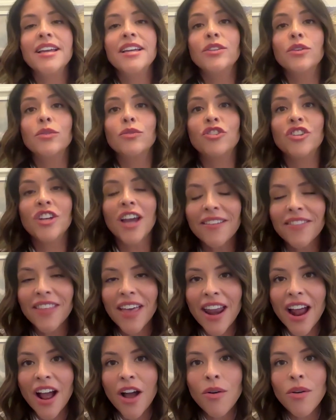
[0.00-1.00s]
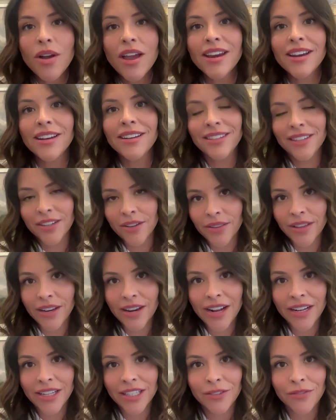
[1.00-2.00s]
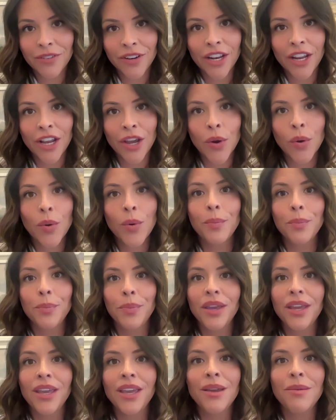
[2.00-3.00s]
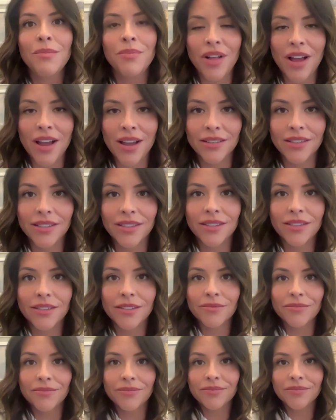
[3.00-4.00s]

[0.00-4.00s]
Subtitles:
So check that out. And until the next video, be blessed.